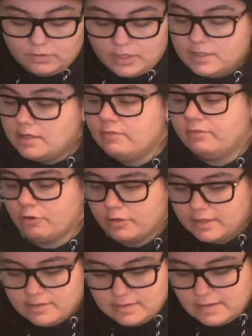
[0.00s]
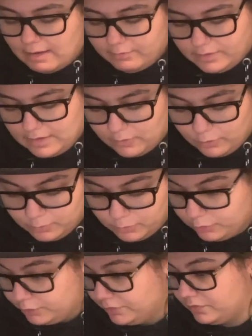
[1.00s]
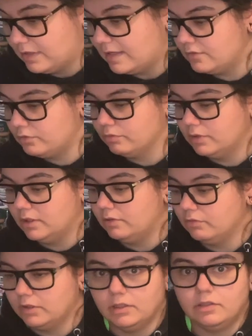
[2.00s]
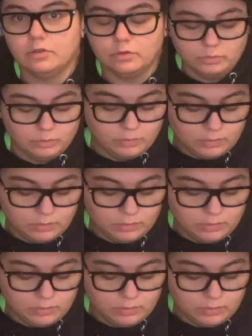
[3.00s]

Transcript: I didn't even know they did that with their normal orders. That is really cool.